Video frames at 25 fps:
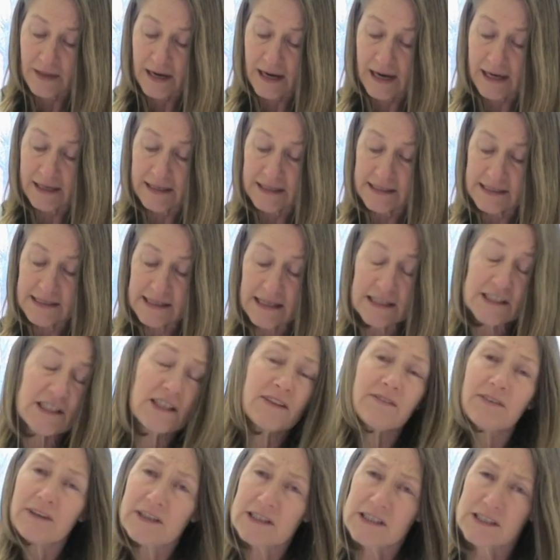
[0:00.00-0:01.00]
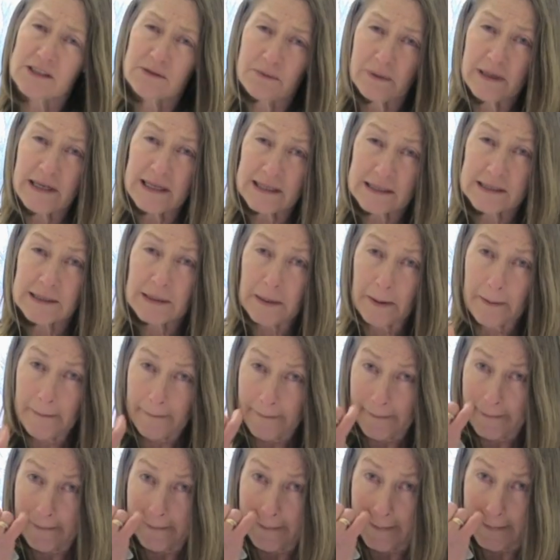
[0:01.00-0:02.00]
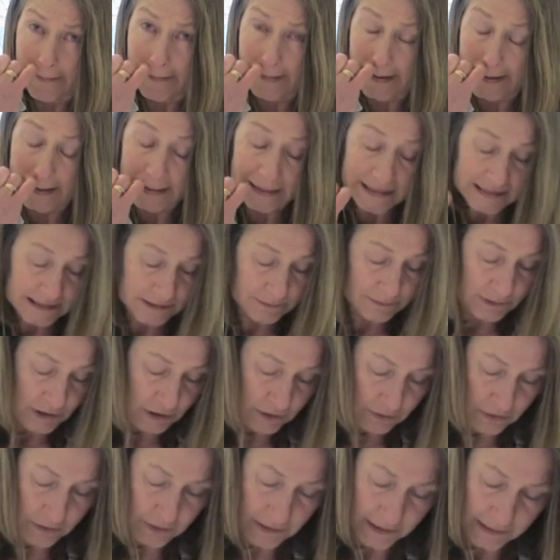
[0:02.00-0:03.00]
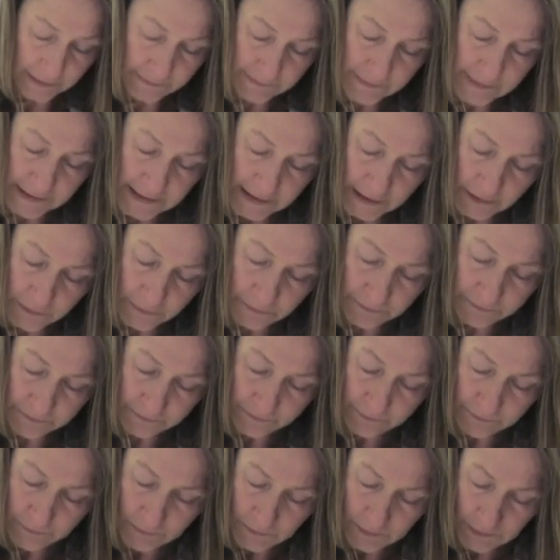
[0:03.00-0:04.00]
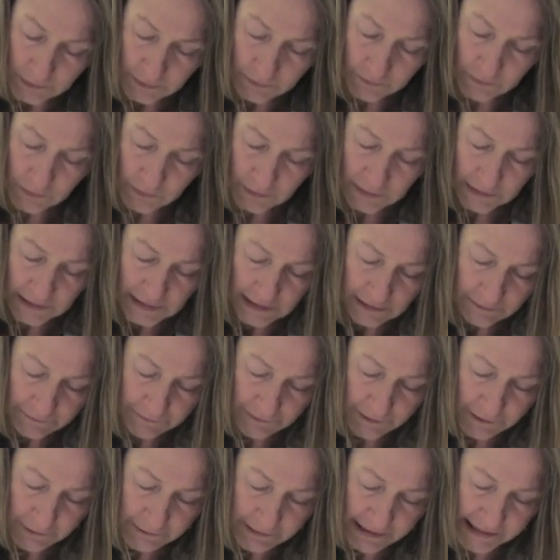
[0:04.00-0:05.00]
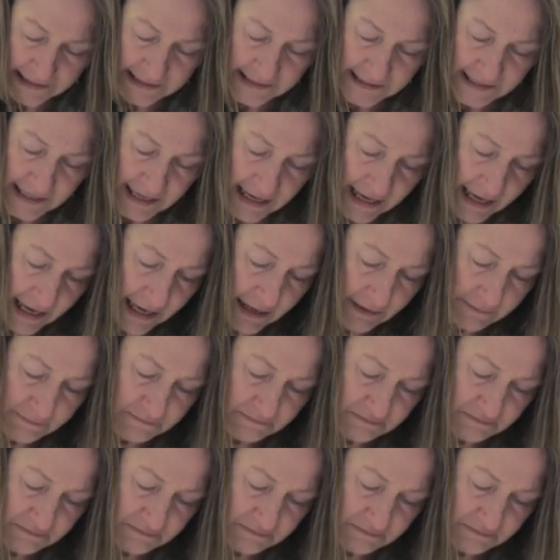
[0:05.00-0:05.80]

and it's actually very sweet and nice when you cook it. So you've got the little florets there,